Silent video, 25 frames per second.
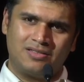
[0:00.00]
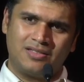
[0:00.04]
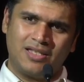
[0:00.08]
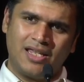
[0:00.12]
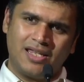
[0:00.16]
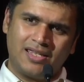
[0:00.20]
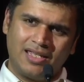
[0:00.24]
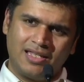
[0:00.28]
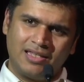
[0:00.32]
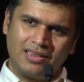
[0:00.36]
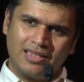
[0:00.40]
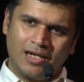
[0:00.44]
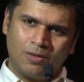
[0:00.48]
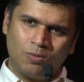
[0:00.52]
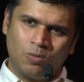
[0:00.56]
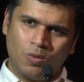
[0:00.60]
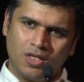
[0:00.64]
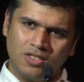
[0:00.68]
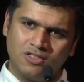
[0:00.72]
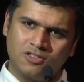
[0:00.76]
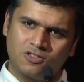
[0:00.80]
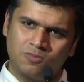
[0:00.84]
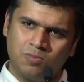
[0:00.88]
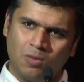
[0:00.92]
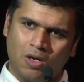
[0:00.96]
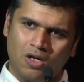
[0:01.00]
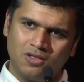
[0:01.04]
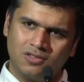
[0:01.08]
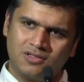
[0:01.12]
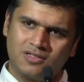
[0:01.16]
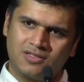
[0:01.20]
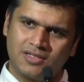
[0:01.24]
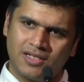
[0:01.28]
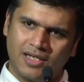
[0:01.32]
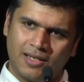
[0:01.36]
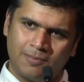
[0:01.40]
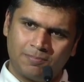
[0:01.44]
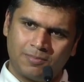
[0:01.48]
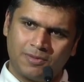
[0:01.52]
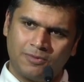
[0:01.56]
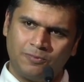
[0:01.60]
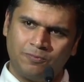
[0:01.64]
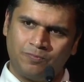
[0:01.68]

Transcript: taking that one small step